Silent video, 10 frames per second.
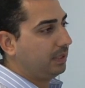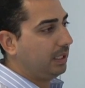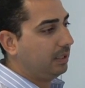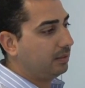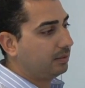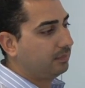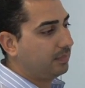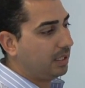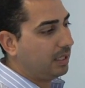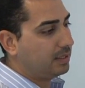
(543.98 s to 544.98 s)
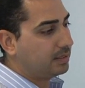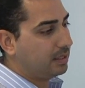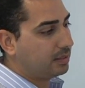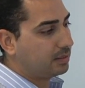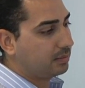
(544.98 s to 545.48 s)
here the
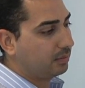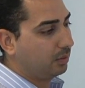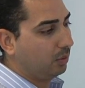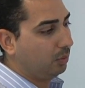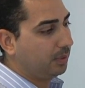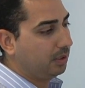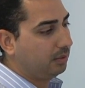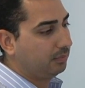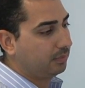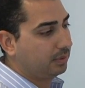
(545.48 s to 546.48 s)
SS global